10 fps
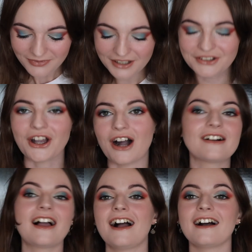Yeah,
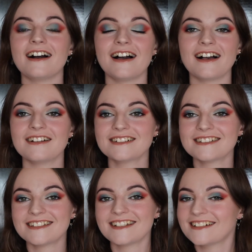
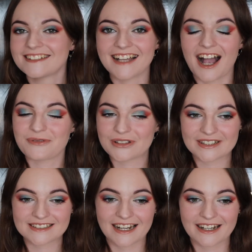I'm so
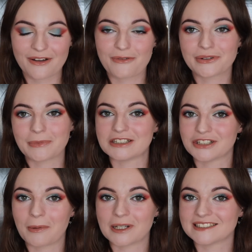excited for my
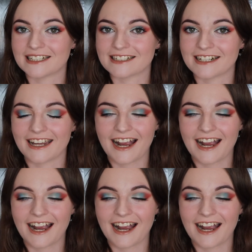job on Saturday.